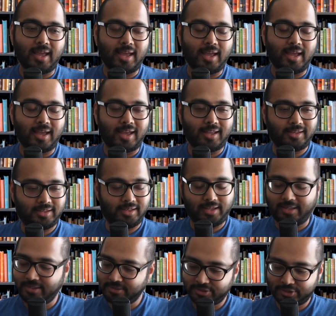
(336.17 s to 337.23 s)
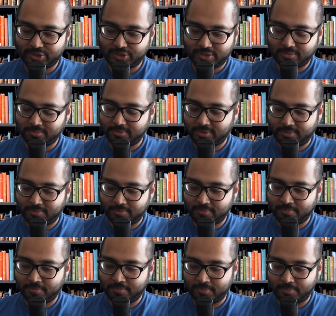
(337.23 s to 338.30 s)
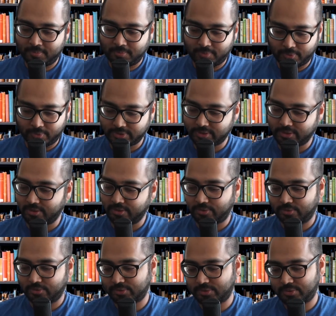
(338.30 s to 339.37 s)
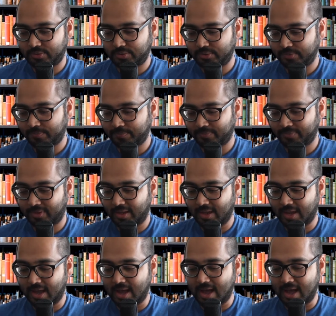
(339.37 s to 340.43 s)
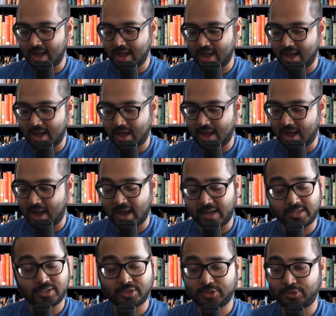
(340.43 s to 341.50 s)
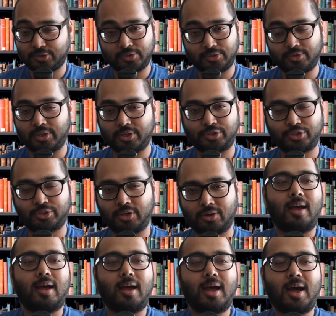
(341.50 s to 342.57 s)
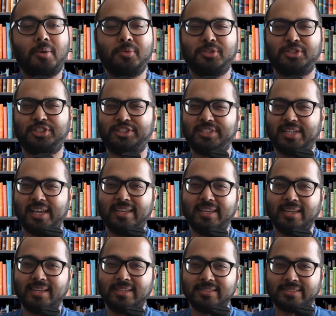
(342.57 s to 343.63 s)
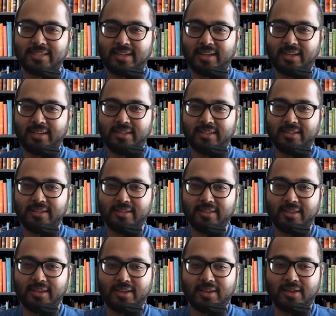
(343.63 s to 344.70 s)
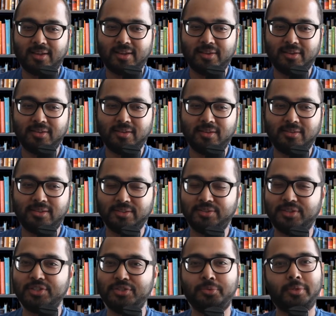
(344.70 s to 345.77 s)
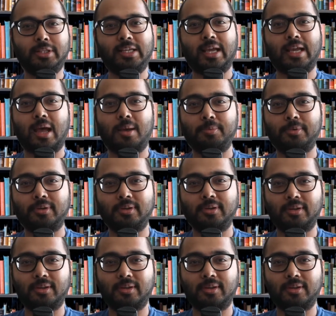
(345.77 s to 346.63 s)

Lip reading: And ladies and gentlemen, boys and girls, I just stood there shocked. I was shaking inside. Like, did this really happen?